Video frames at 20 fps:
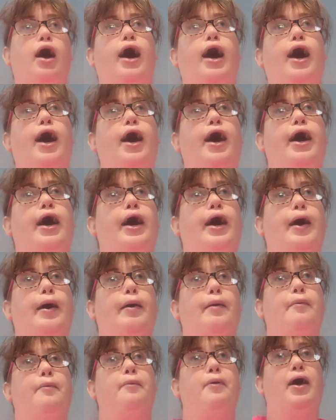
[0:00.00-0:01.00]

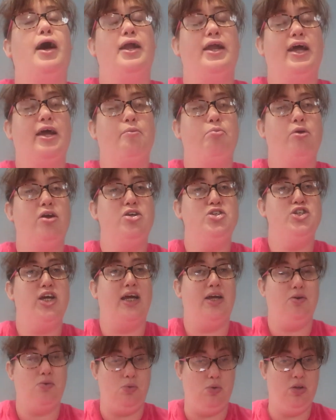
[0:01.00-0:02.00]
and I
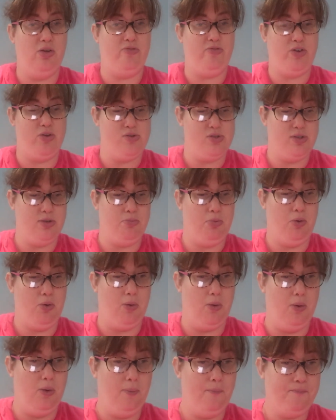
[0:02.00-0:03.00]
appreciate all of your
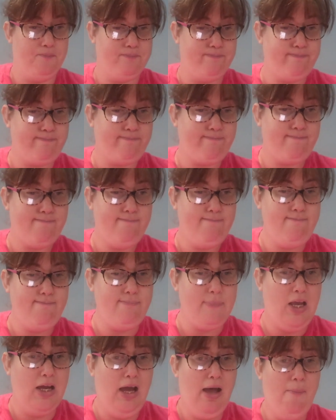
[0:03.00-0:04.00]
support.
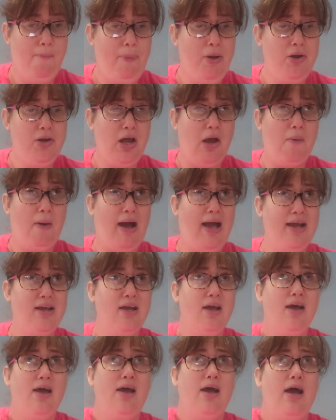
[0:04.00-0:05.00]
But no,
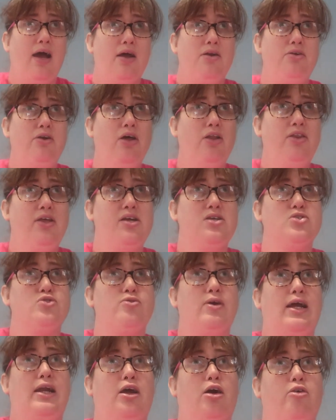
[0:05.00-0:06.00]
nothing's
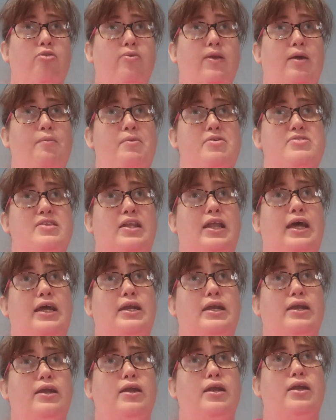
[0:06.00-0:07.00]
really off limits.
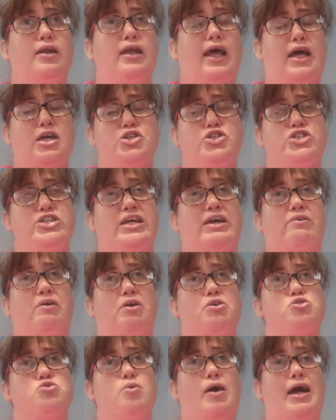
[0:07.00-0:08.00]
Like last year I
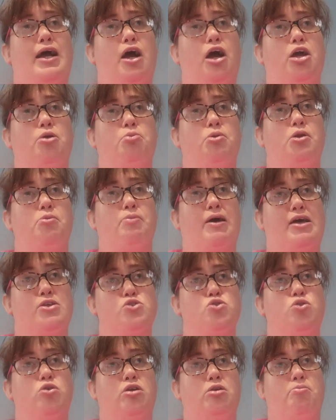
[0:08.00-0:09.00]
was quite open about
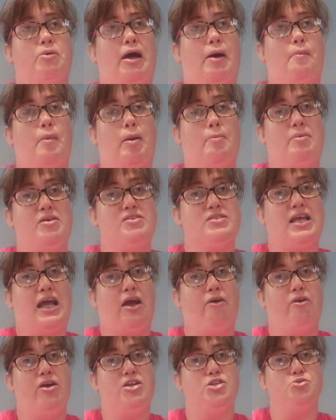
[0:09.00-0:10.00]
talking about my
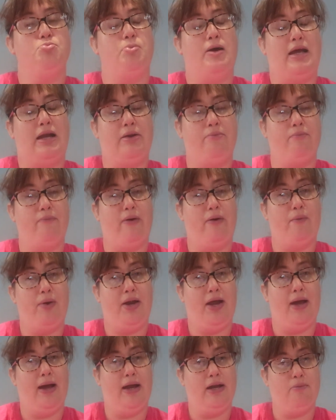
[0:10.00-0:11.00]
miscarriage when
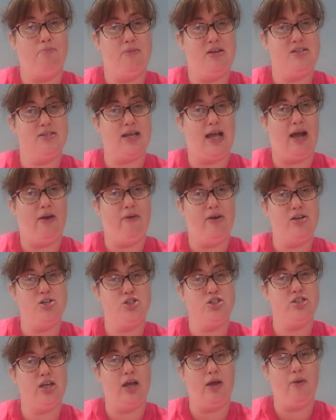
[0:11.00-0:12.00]
I had a miscarriage.
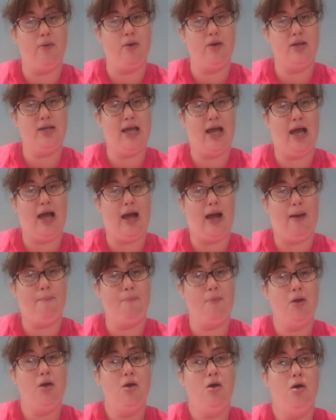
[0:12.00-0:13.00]
So yeah, I'm
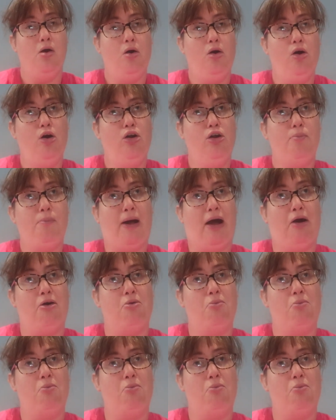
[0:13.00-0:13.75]
all about